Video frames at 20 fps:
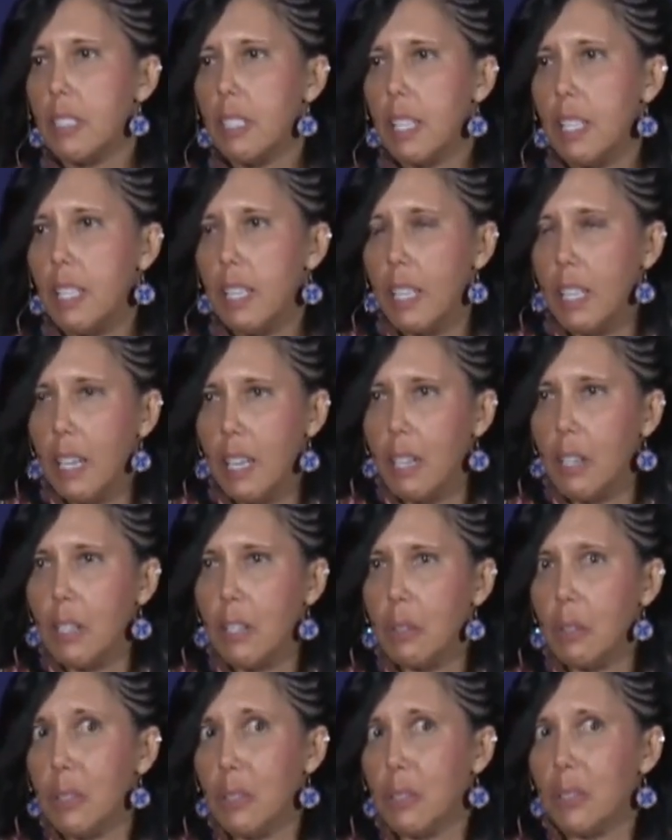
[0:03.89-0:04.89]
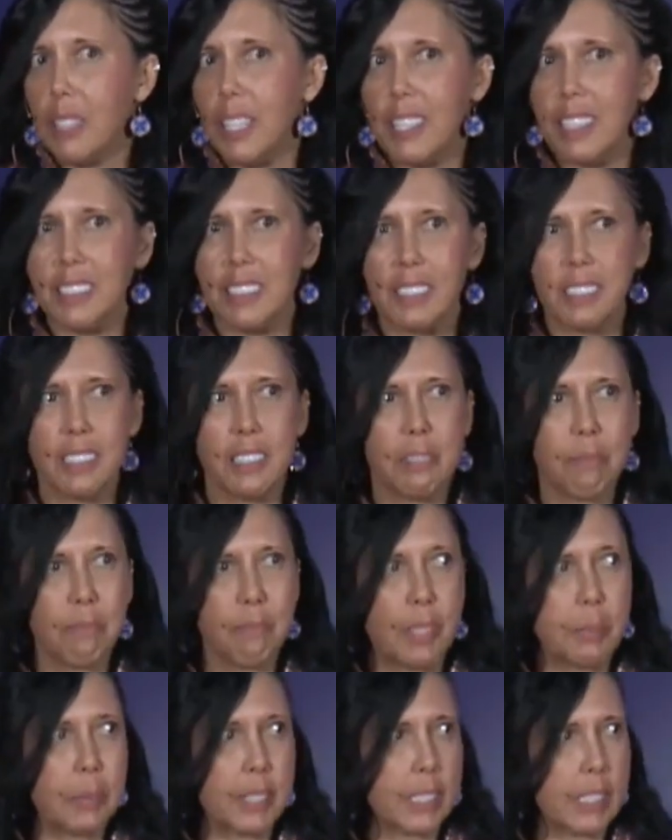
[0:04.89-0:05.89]
For decades, University of
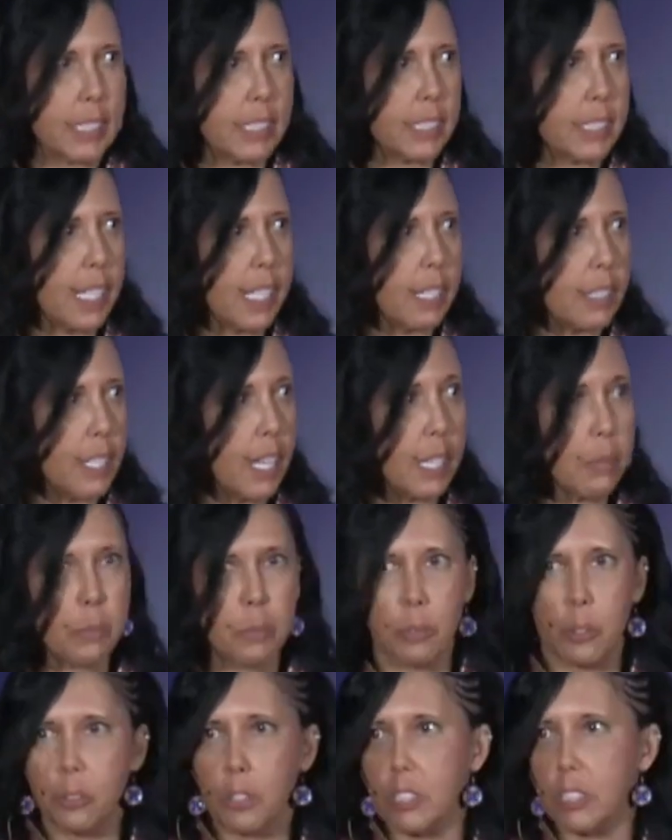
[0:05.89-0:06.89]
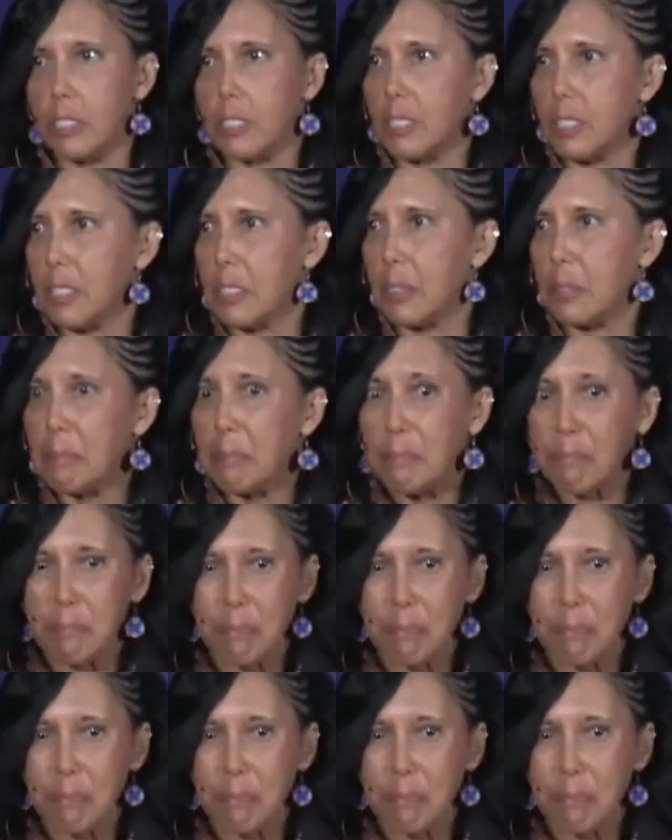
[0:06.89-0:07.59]
Saskatchewan Professor Carrie Barassa had